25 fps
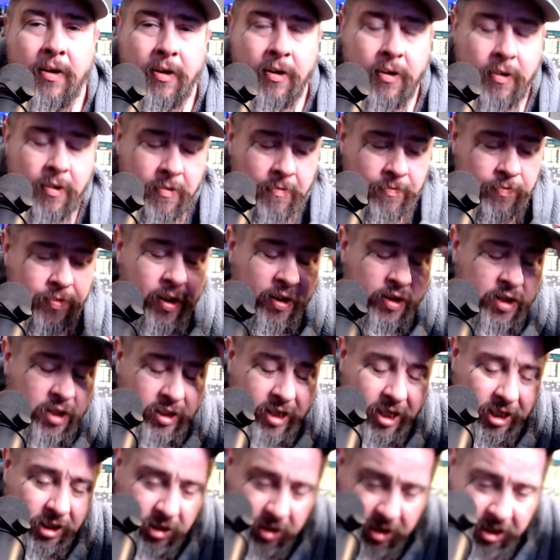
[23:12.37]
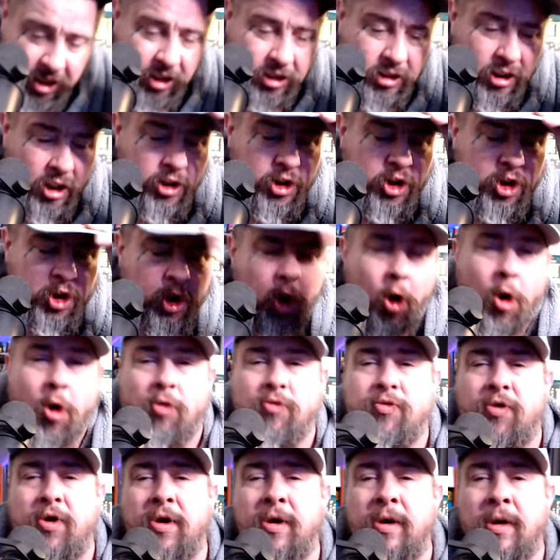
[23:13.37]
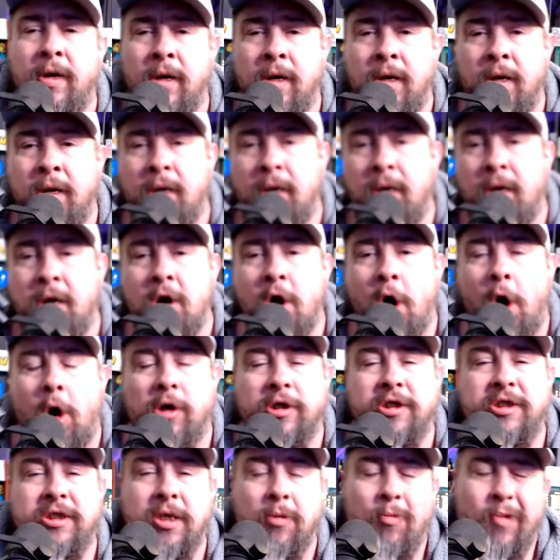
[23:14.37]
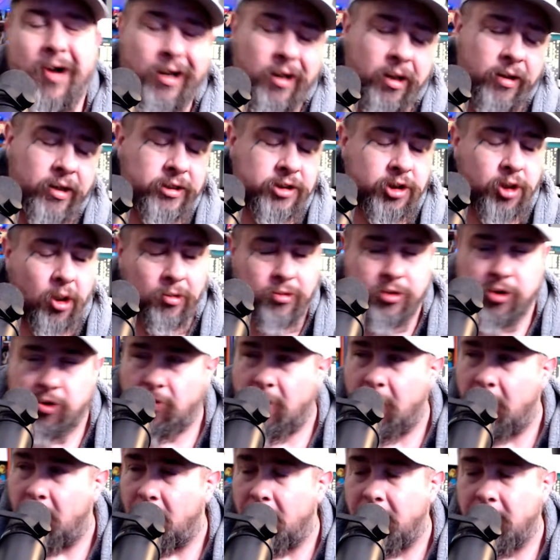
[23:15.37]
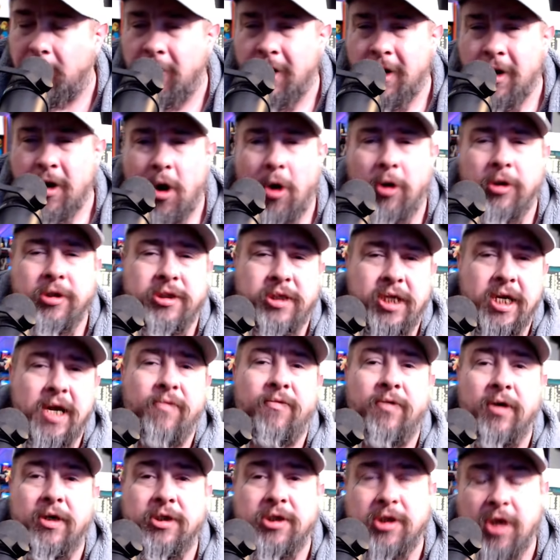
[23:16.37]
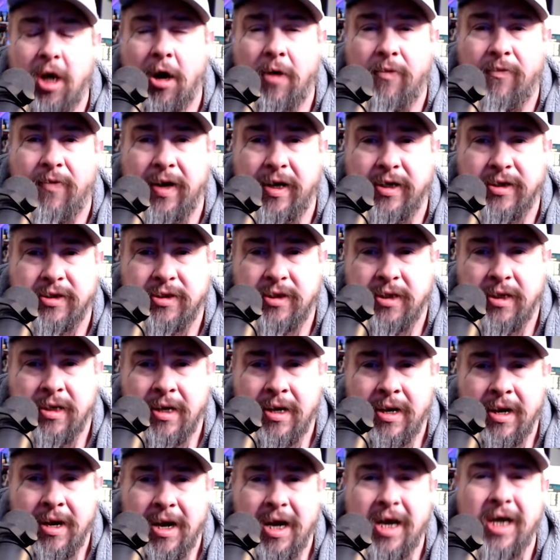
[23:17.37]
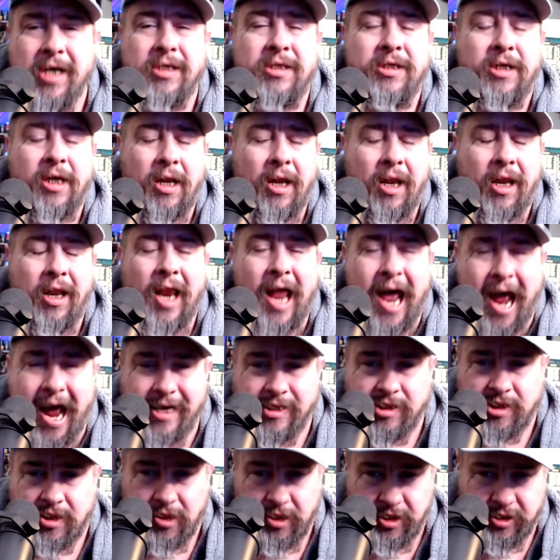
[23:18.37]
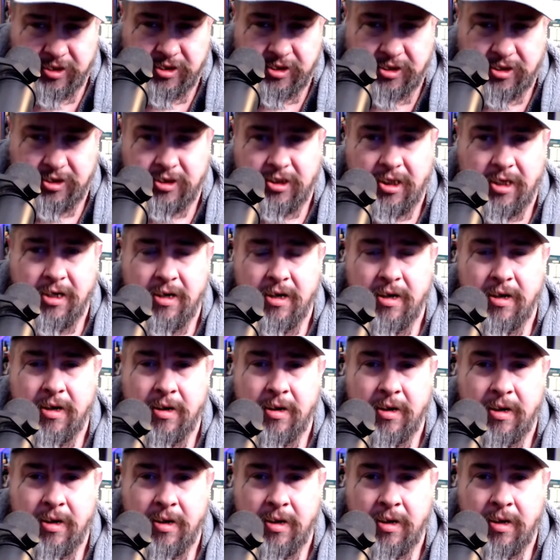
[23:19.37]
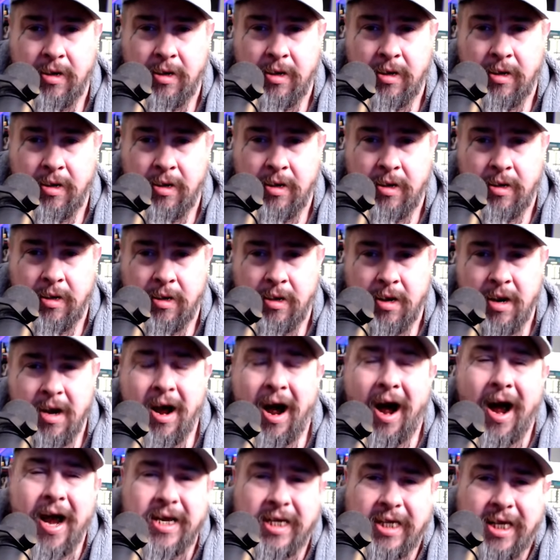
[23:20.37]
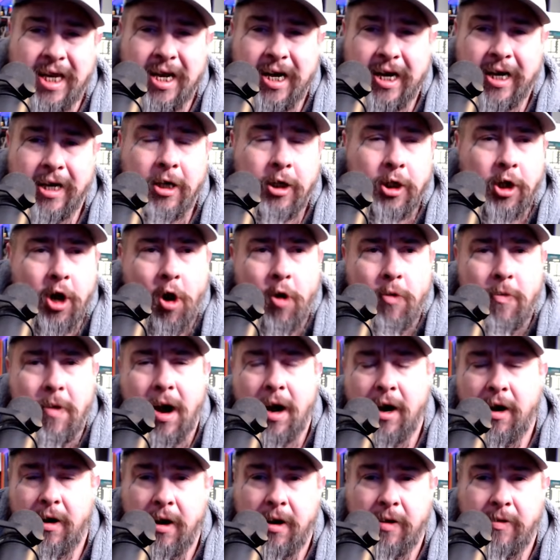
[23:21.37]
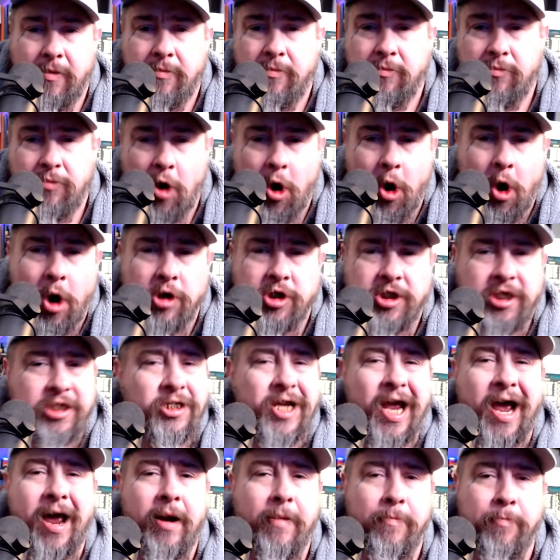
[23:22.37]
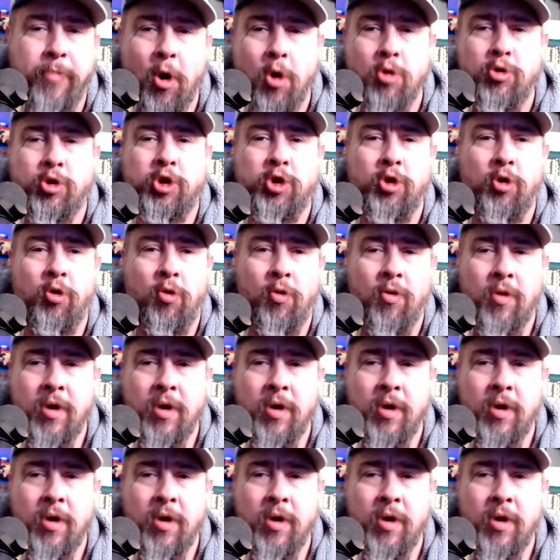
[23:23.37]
This assault on assault's the wrong word, on Steve Gonsalves is classless. I get it. Harsh has had a personal